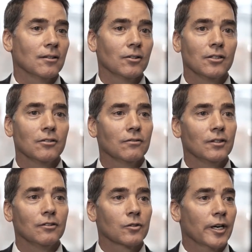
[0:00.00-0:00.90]

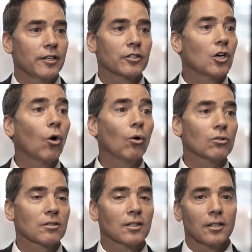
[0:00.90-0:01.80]
You've created your
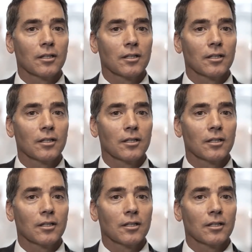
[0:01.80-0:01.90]
goals.